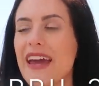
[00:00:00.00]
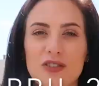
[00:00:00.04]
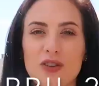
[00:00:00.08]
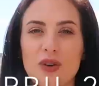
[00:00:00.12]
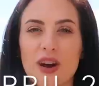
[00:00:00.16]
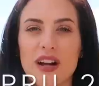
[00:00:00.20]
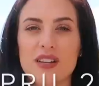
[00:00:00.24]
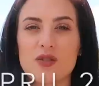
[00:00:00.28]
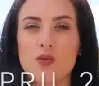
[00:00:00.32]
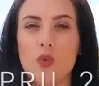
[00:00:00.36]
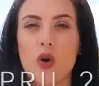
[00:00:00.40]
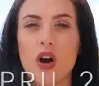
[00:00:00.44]
If
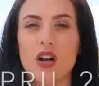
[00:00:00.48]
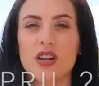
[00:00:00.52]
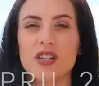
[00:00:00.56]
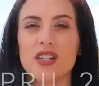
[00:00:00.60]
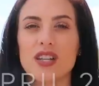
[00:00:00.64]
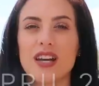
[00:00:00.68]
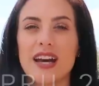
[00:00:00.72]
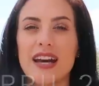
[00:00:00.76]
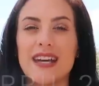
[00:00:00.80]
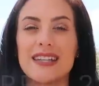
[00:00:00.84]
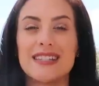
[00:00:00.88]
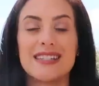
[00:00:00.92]
you guys
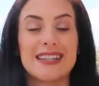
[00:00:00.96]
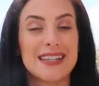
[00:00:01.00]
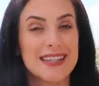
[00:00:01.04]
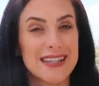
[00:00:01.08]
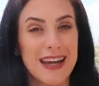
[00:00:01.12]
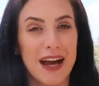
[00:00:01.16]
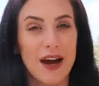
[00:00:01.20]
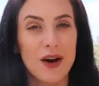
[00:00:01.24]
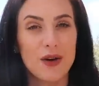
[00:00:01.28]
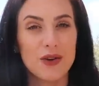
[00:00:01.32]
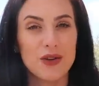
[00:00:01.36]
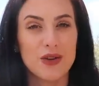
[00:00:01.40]
want a
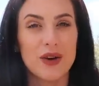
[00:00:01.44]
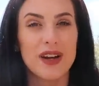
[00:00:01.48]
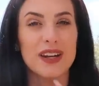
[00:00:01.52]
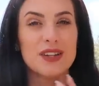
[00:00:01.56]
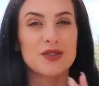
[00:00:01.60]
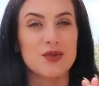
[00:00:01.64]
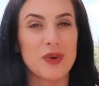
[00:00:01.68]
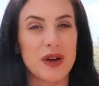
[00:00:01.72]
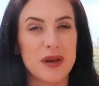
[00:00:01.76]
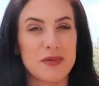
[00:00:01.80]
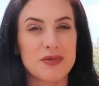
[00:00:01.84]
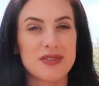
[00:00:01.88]
discount, you get
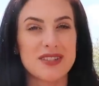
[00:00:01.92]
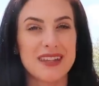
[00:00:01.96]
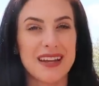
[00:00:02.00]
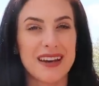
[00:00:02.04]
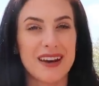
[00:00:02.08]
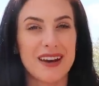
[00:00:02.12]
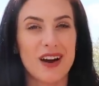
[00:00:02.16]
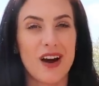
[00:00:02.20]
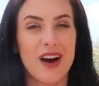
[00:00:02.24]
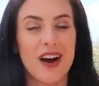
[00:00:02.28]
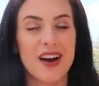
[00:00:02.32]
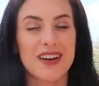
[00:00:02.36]
a
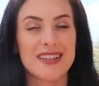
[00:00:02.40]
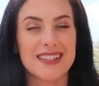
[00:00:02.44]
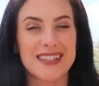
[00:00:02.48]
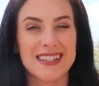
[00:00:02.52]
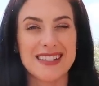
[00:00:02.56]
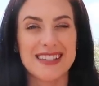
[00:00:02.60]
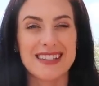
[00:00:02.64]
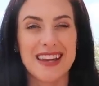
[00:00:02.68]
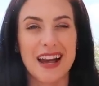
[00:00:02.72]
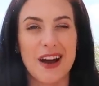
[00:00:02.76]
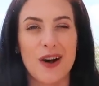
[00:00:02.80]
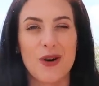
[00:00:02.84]
20%
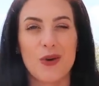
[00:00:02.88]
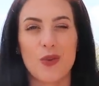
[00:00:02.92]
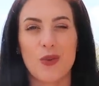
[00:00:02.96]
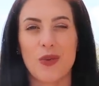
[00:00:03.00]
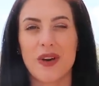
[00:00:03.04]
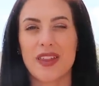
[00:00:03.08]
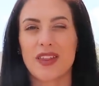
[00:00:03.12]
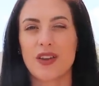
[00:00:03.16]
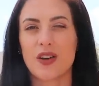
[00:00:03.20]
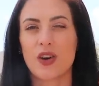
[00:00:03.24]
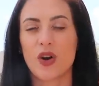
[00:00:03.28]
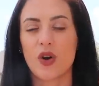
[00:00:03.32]
discount
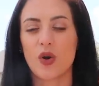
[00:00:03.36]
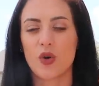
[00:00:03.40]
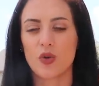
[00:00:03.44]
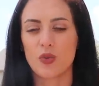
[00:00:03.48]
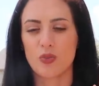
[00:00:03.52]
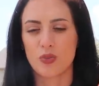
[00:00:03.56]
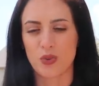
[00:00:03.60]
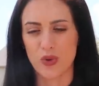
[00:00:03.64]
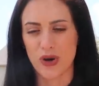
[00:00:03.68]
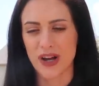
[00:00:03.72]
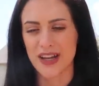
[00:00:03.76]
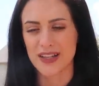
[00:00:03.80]
with
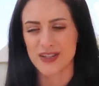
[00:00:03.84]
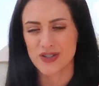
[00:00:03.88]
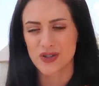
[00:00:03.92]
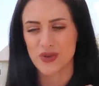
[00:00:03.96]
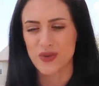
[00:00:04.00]
code BRITT.